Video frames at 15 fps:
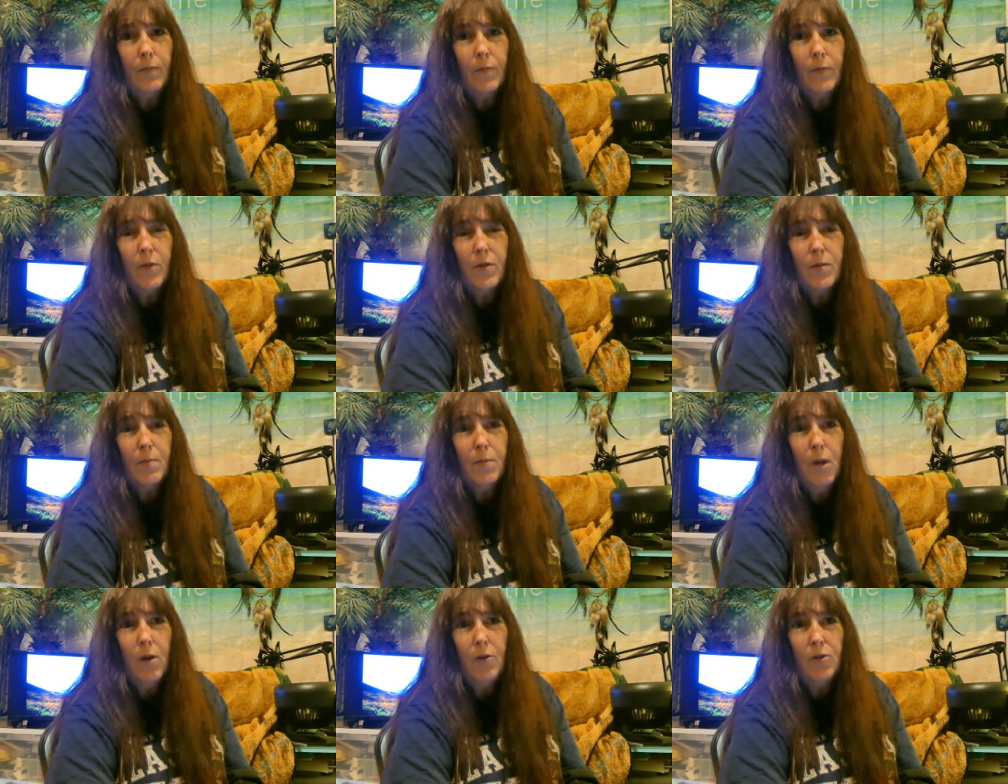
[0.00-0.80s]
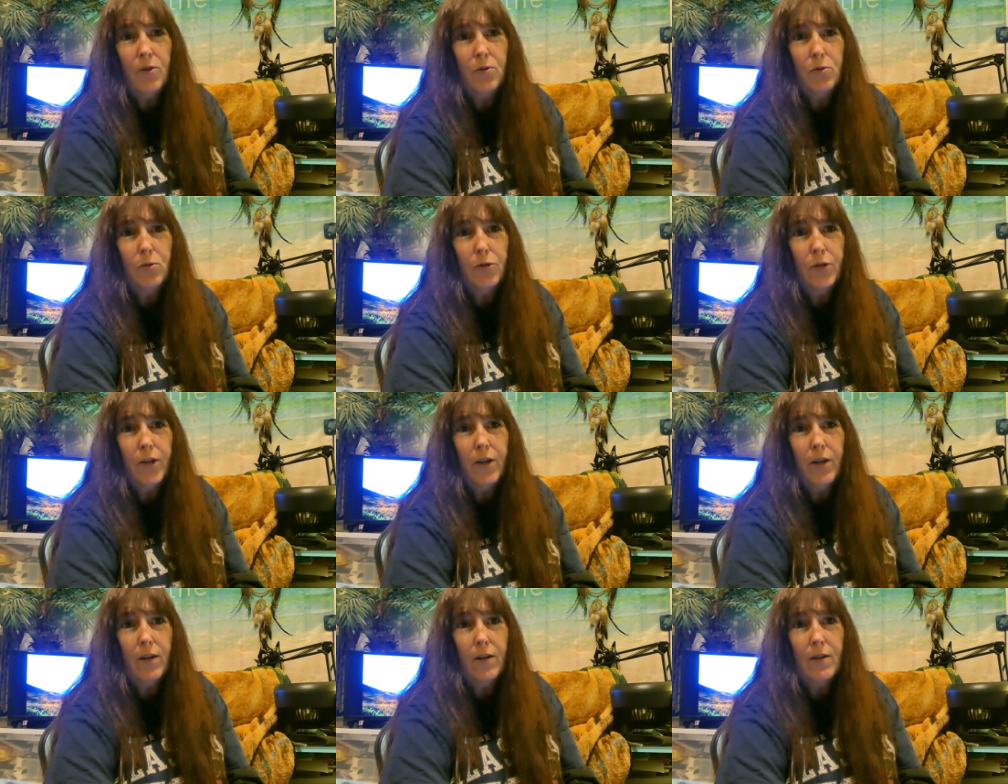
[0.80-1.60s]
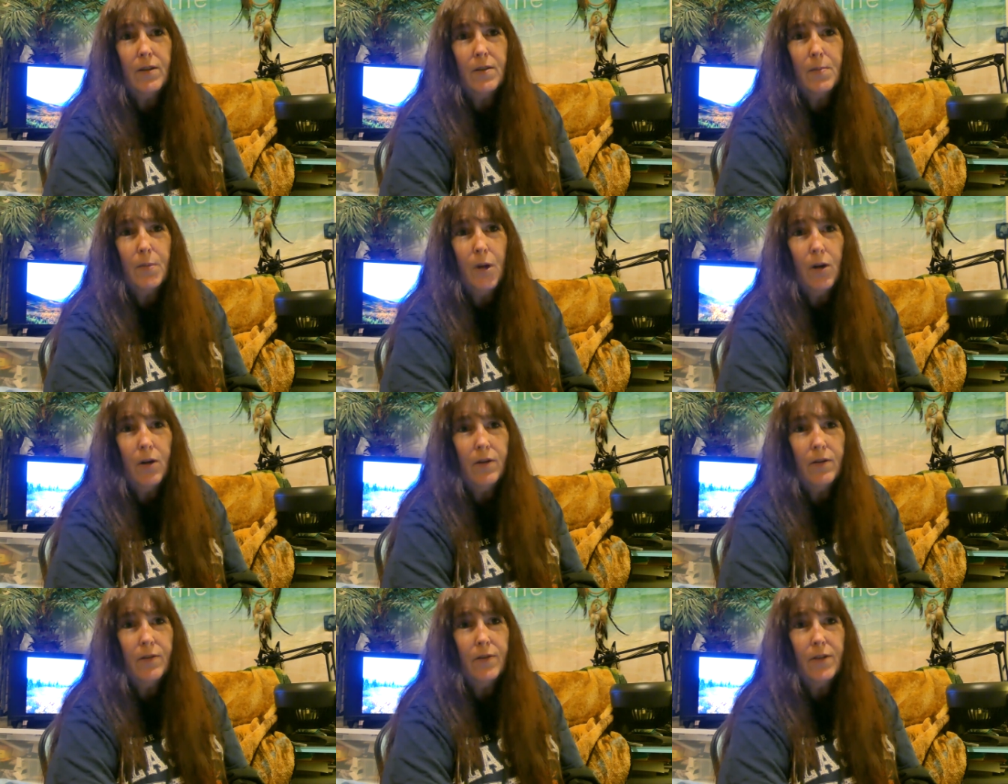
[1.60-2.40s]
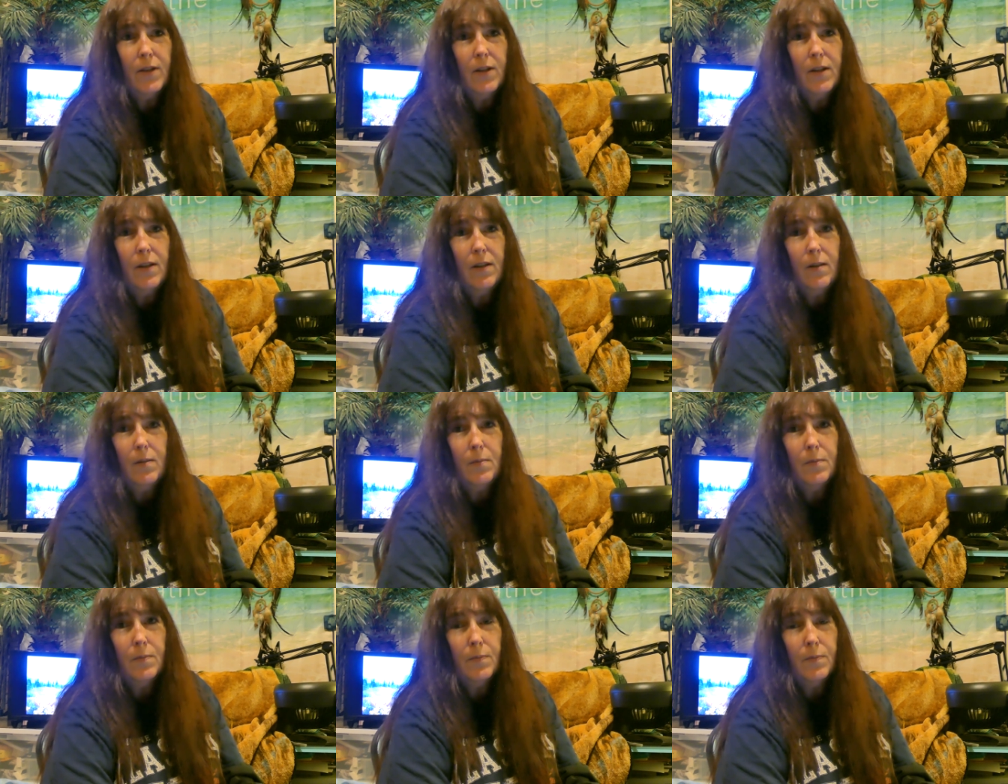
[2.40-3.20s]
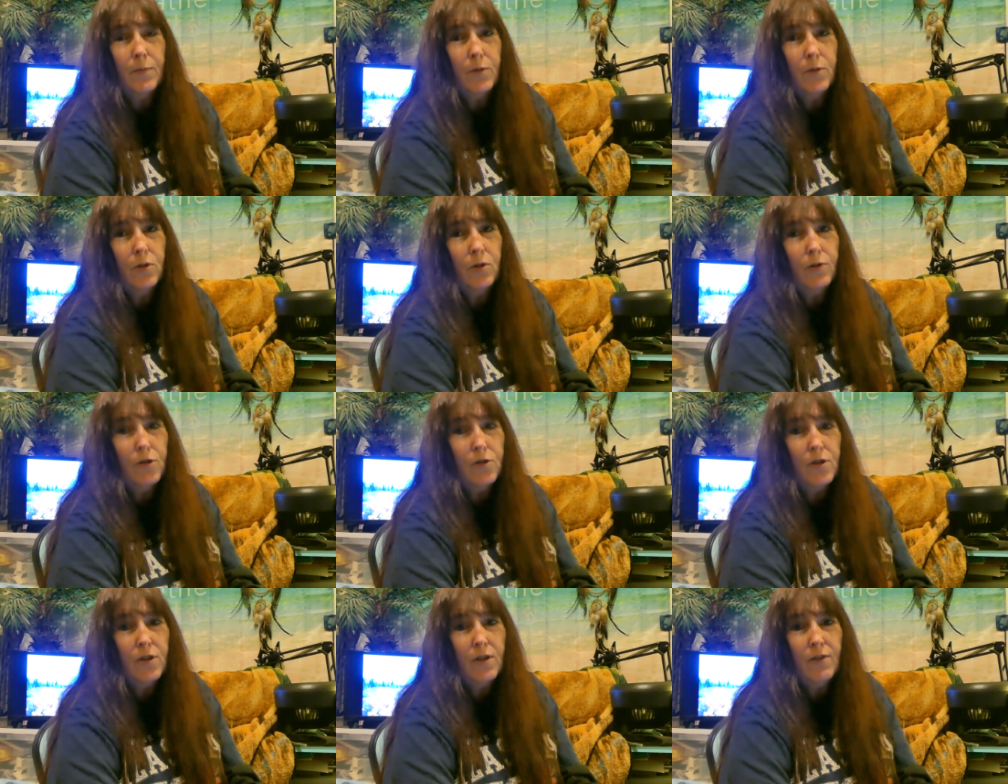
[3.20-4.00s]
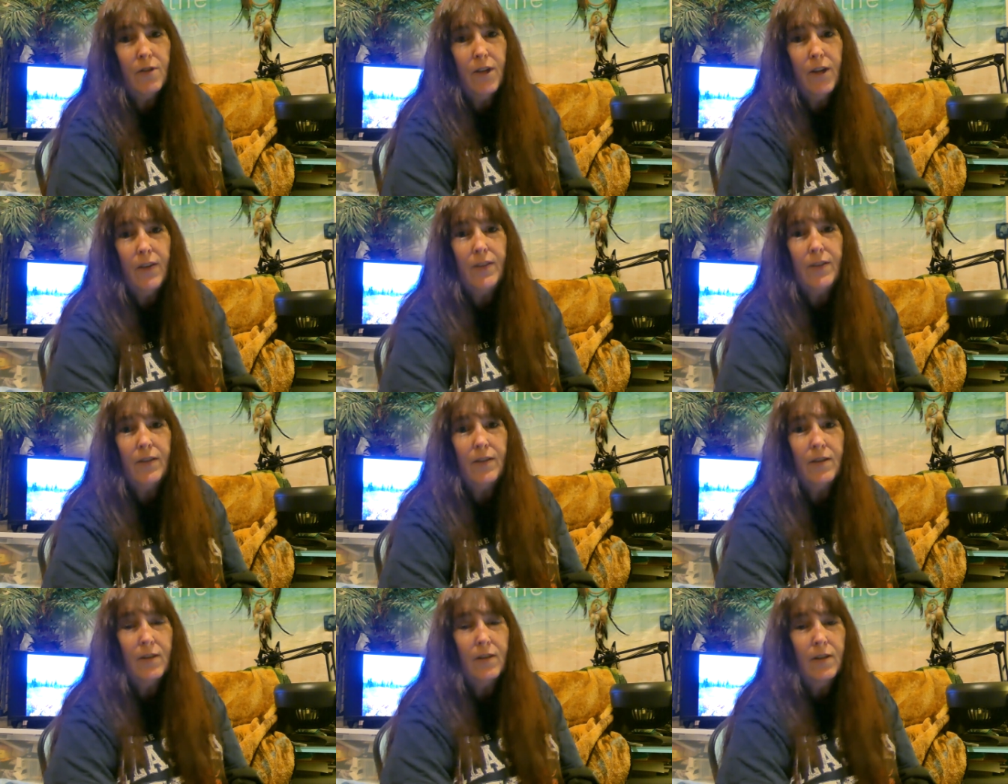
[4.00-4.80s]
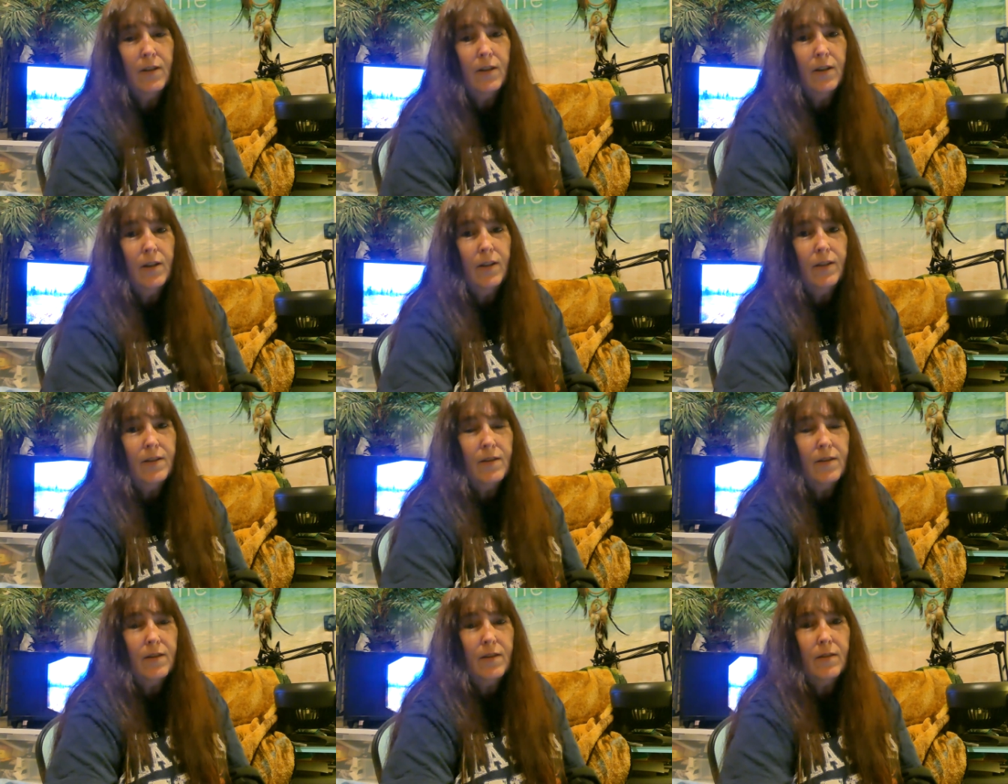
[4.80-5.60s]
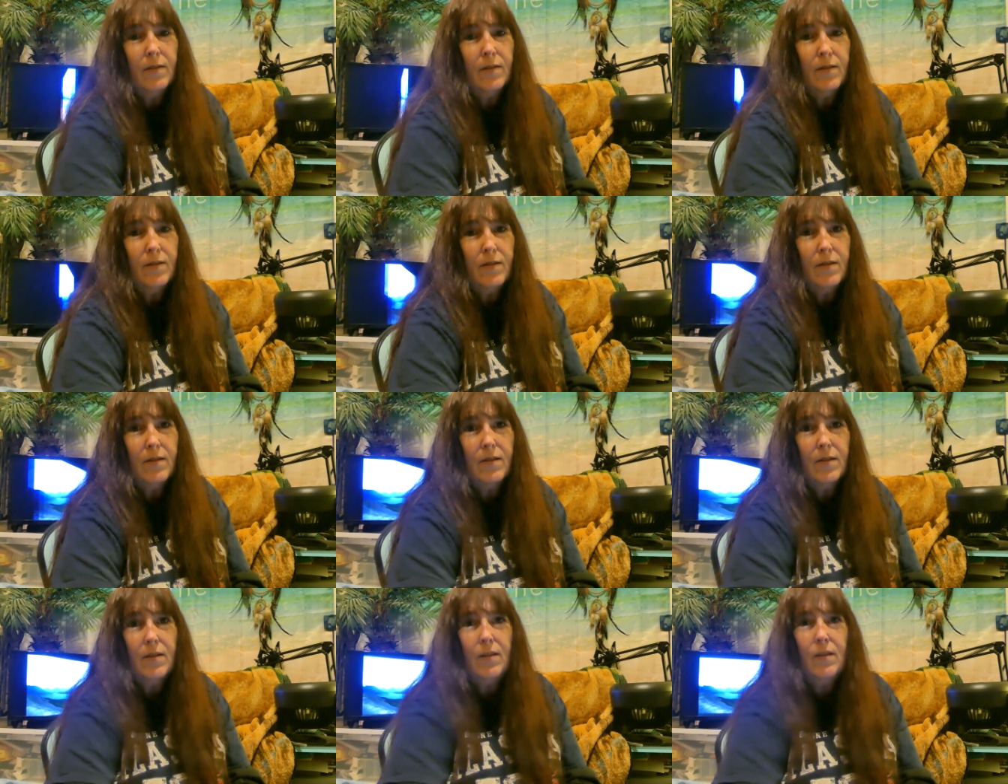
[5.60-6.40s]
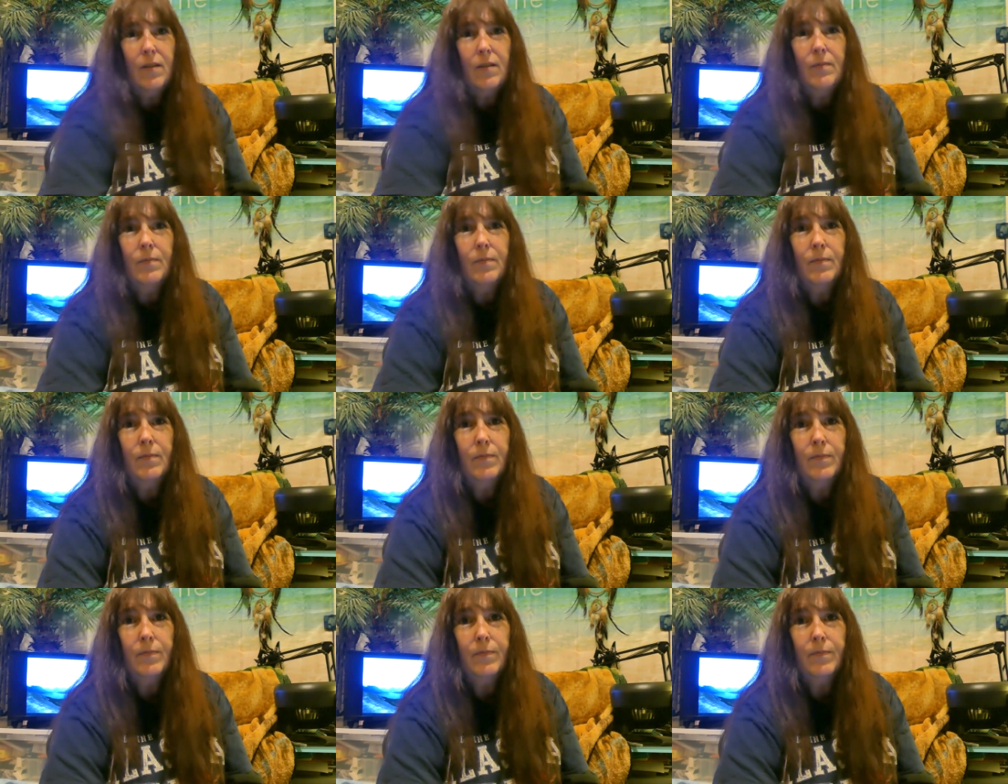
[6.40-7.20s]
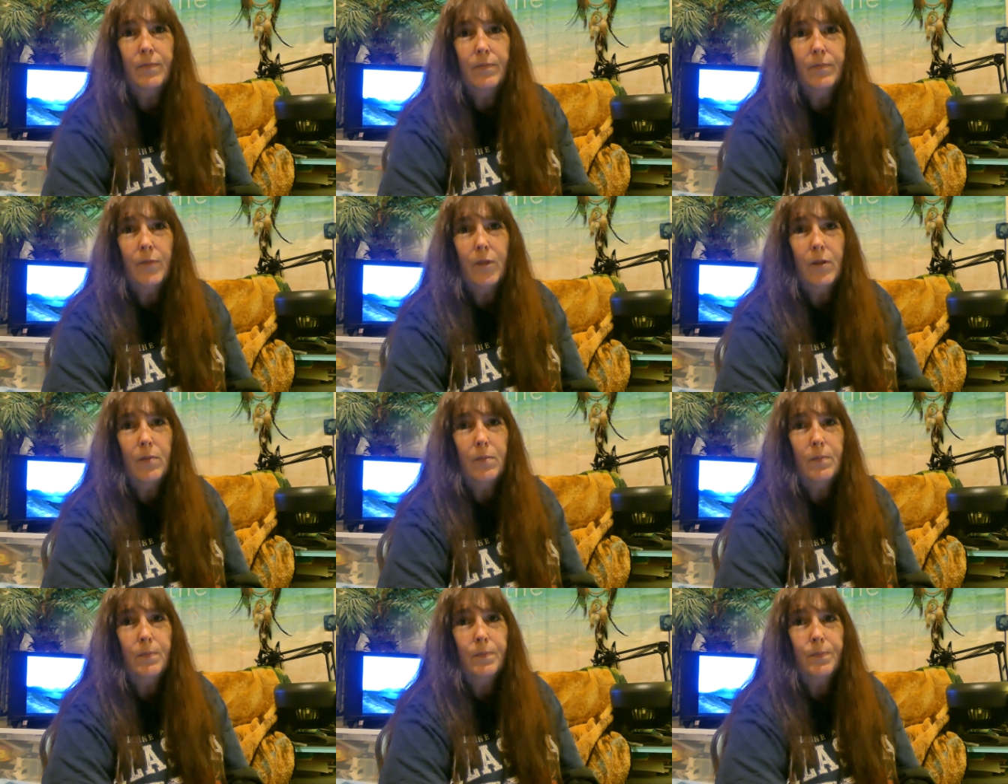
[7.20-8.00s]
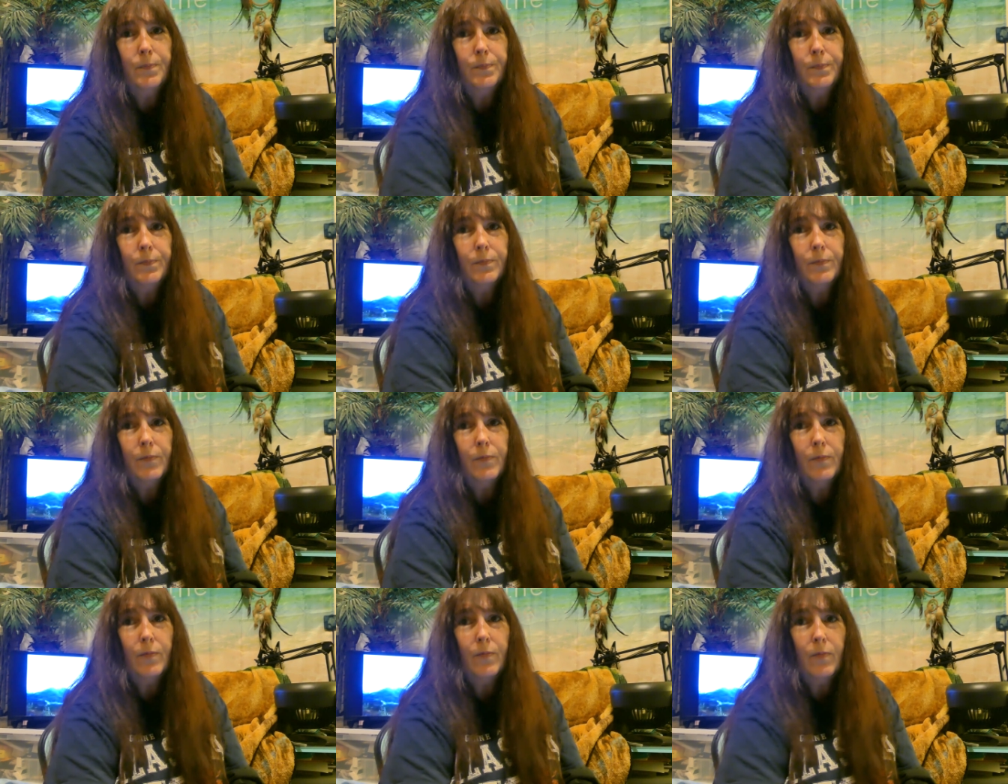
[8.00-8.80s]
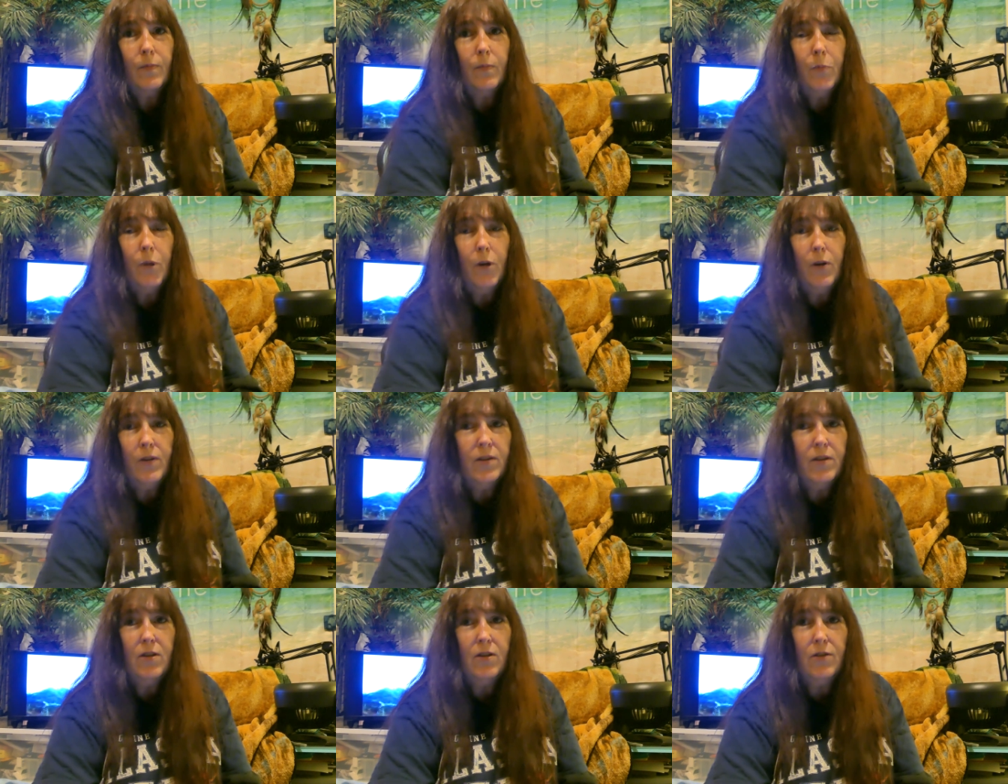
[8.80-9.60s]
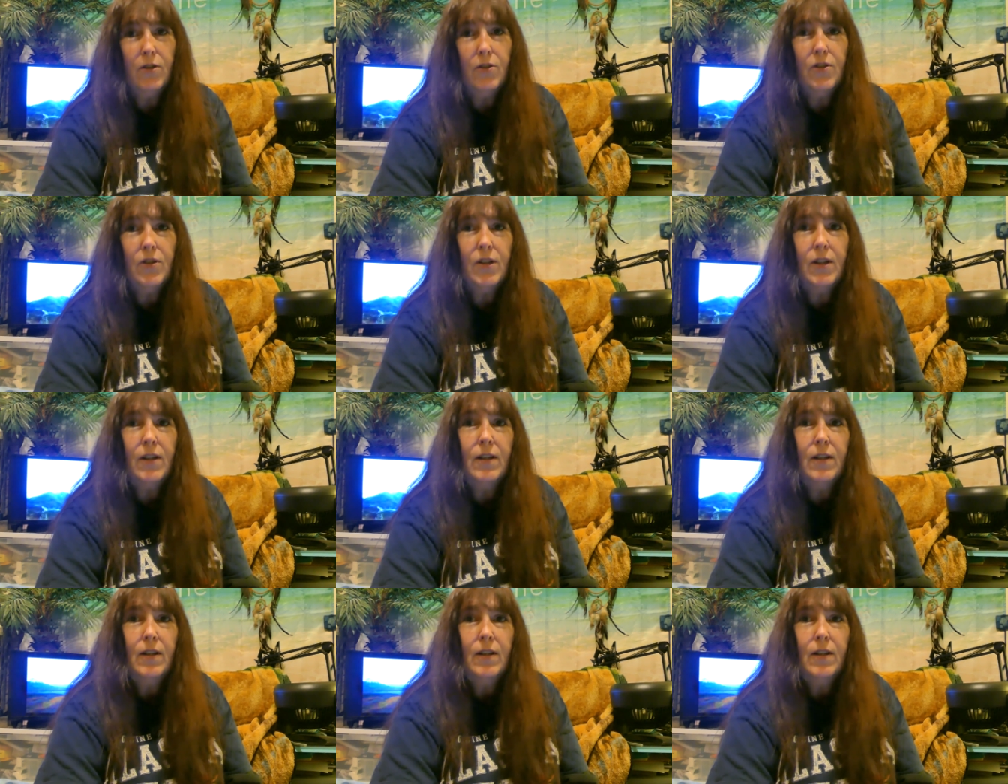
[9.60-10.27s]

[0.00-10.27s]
small school there. It's part of the um, University of Alaska. It's the, it's the Sitka um, part of the university.